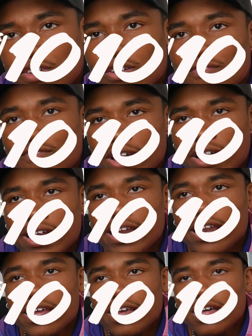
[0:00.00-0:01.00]
you're a
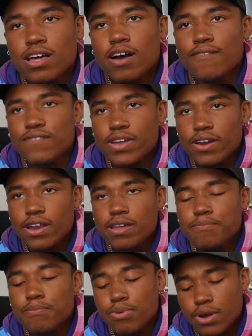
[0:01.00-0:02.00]
very, a very
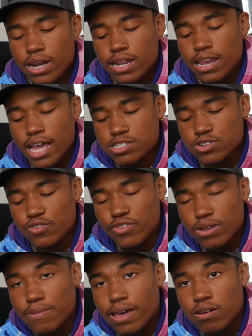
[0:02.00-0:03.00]
pretty natural
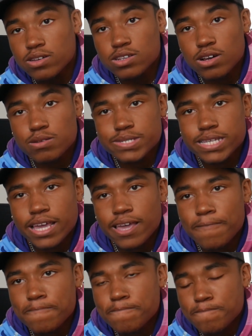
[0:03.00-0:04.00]
female. You know what I'm saying?